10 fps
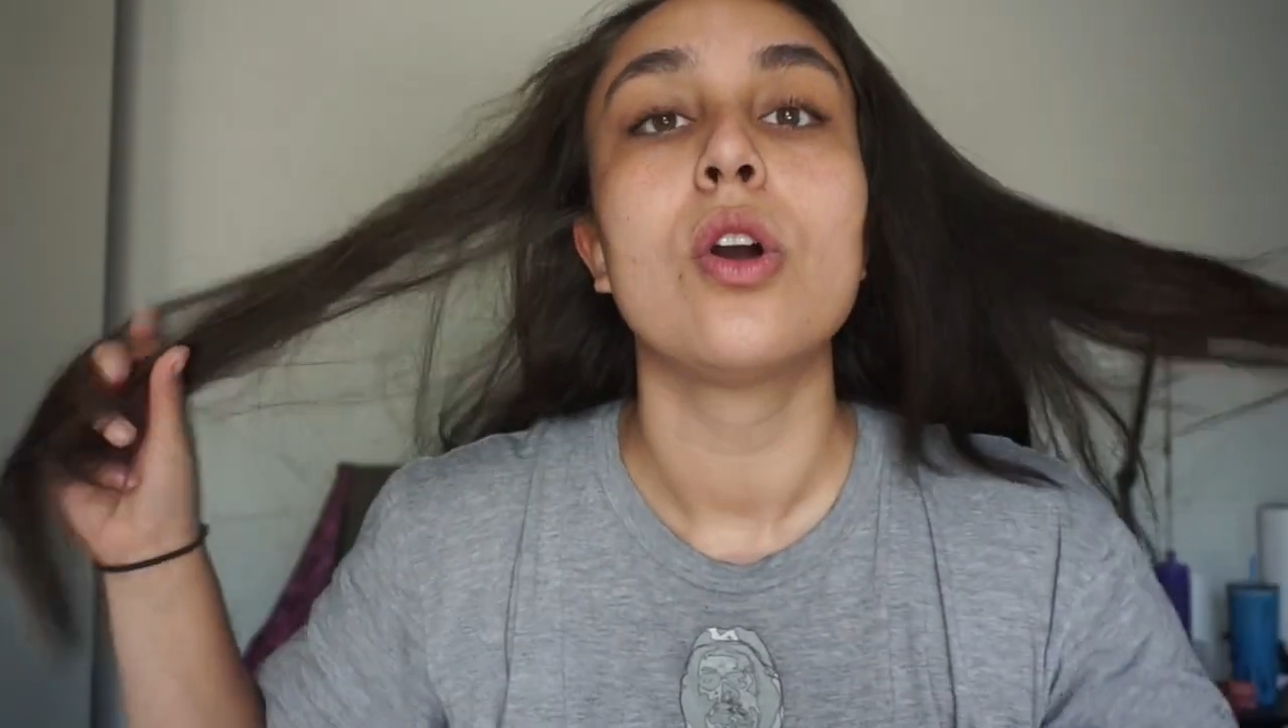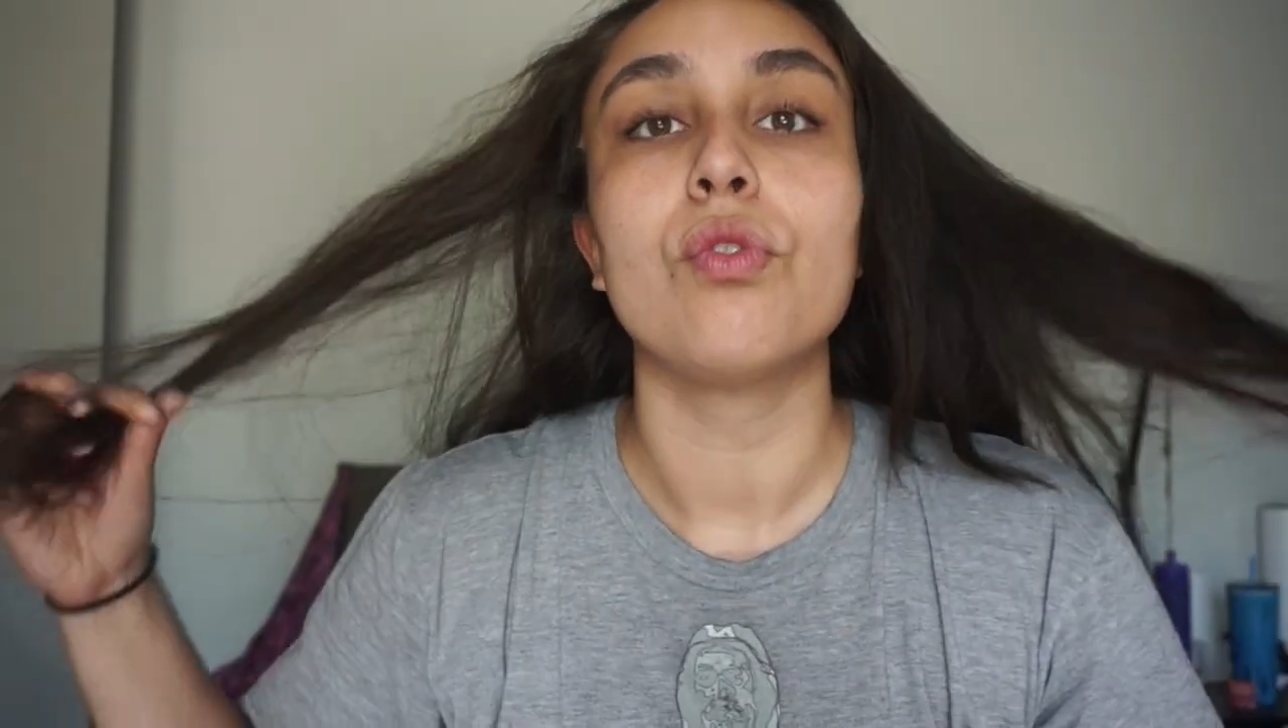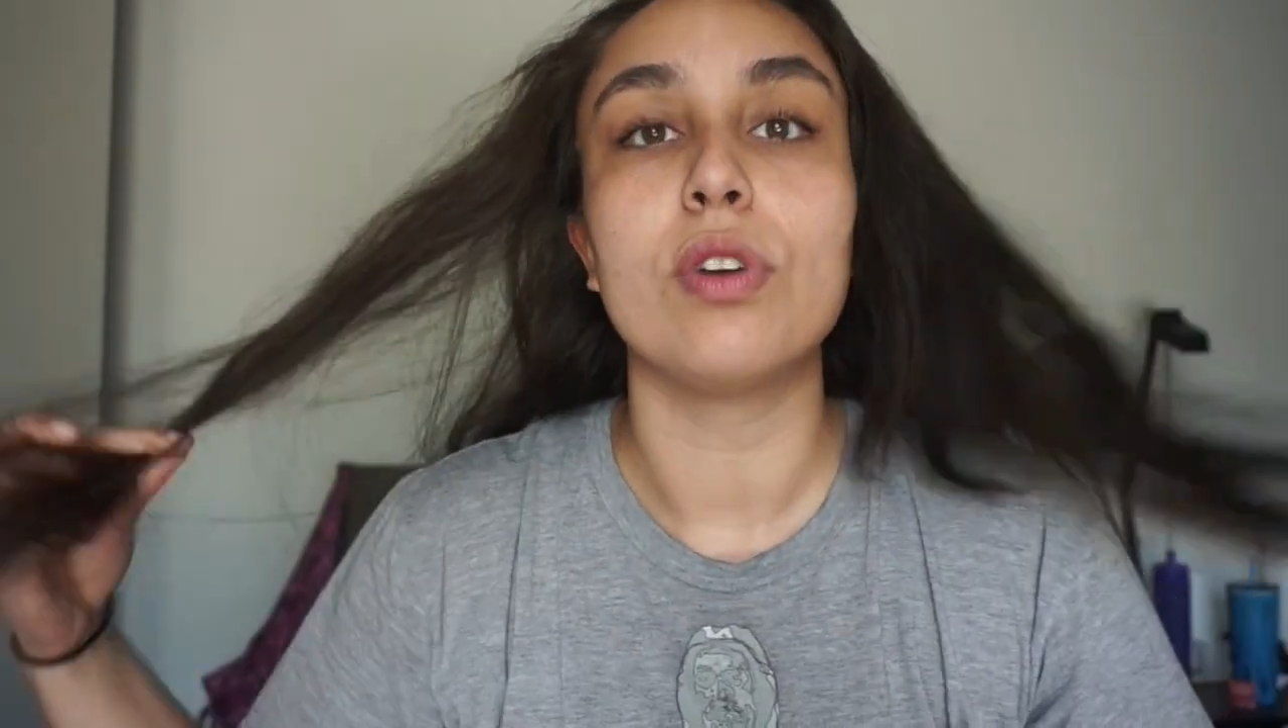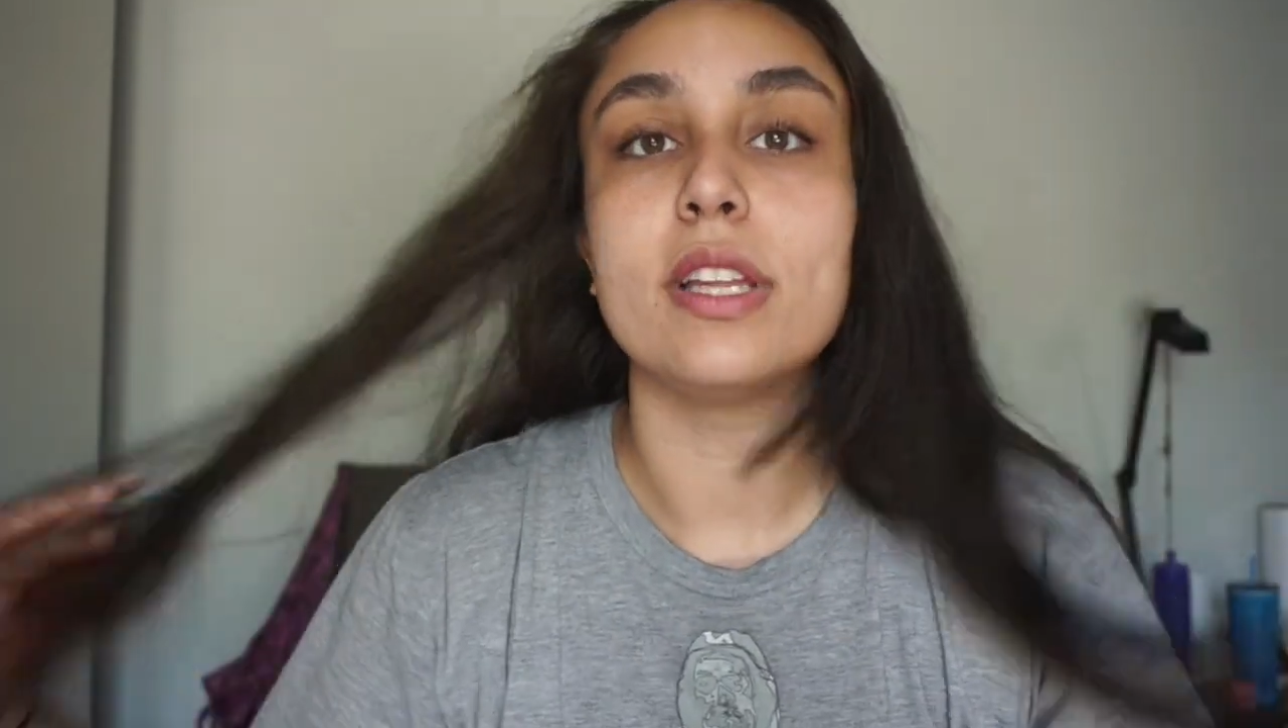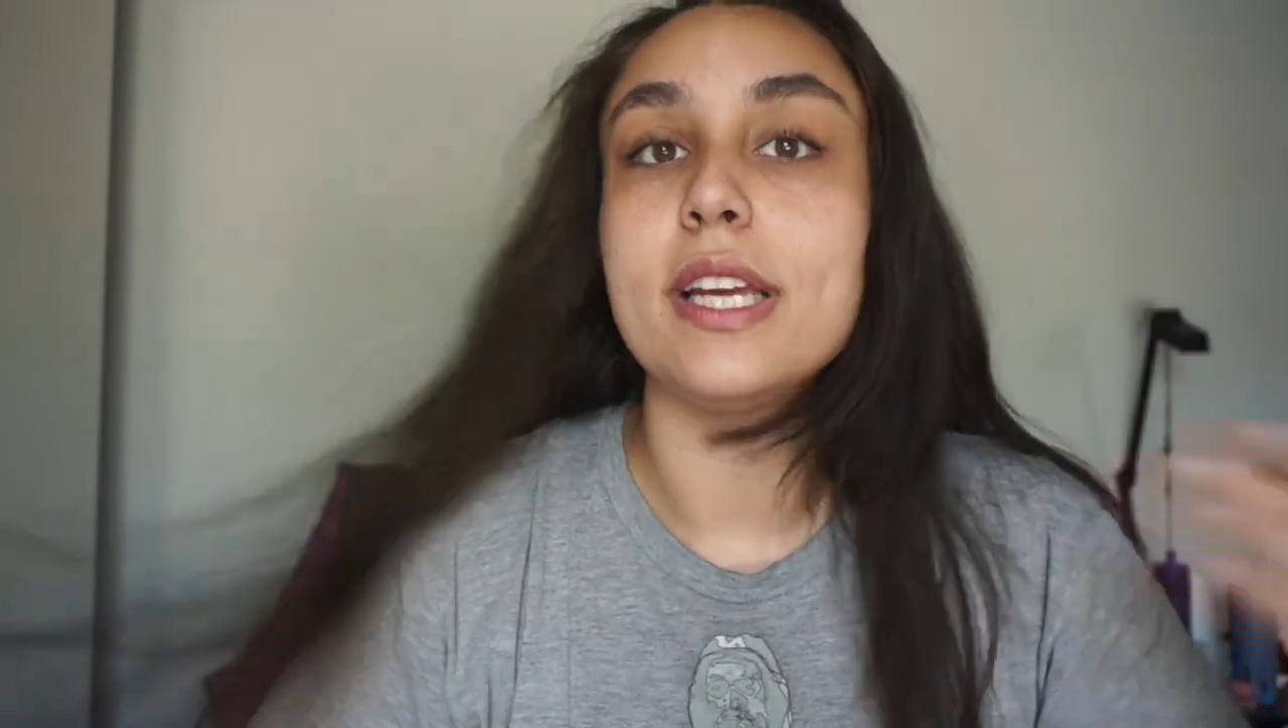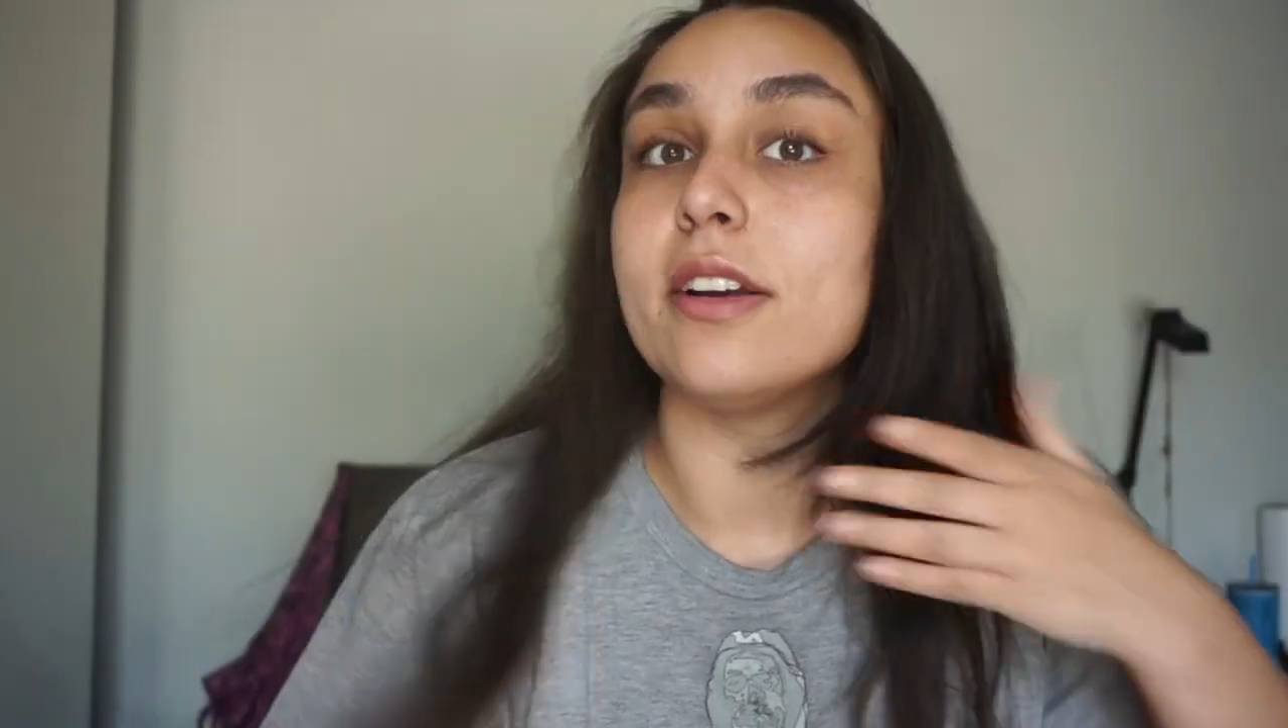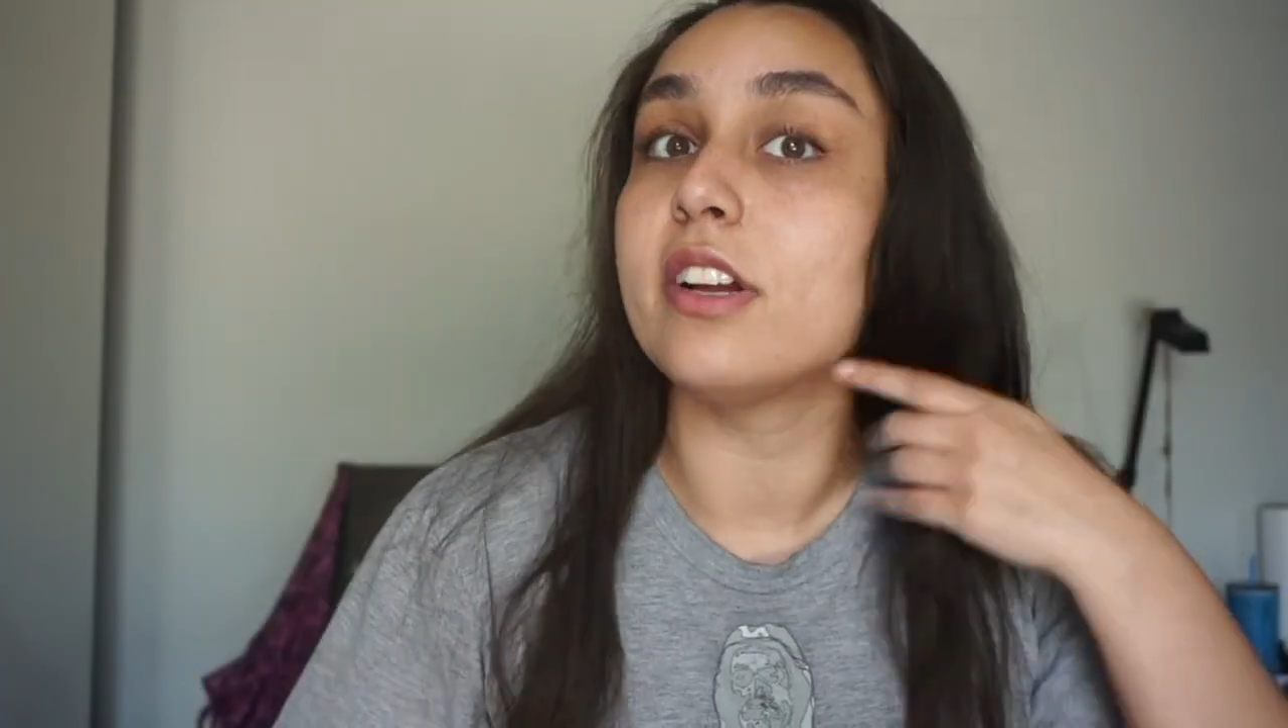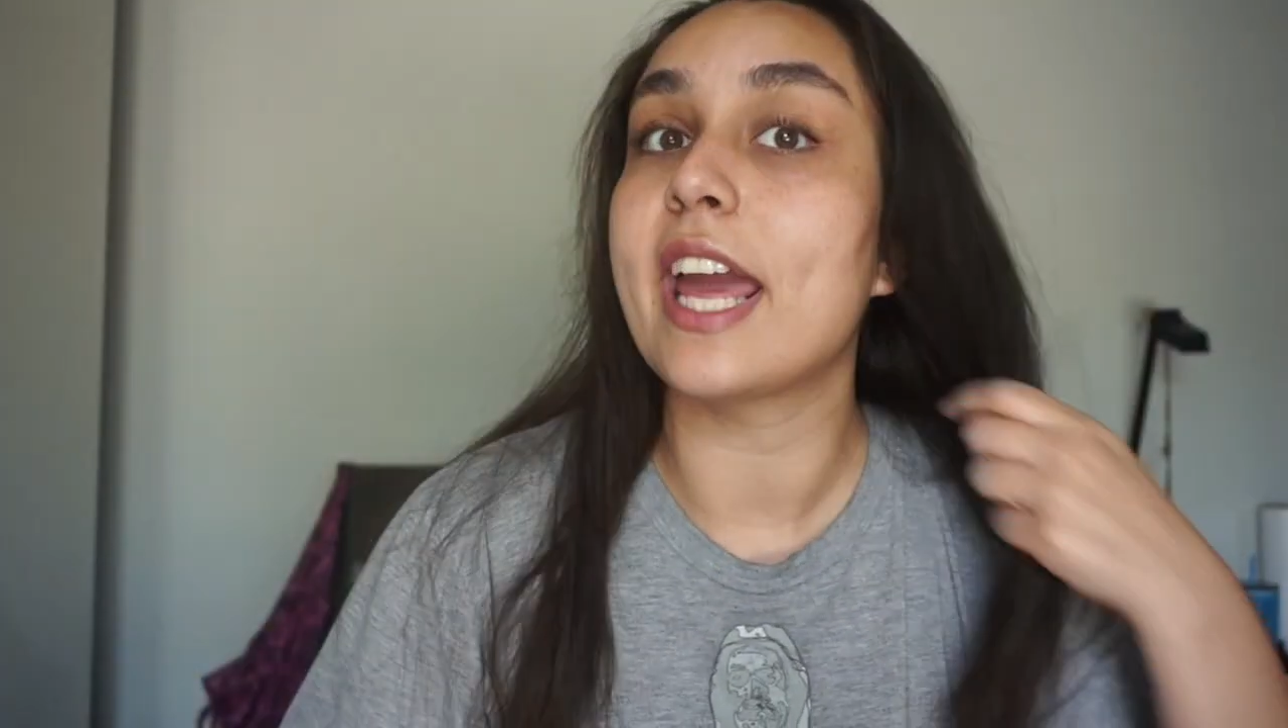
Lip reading: really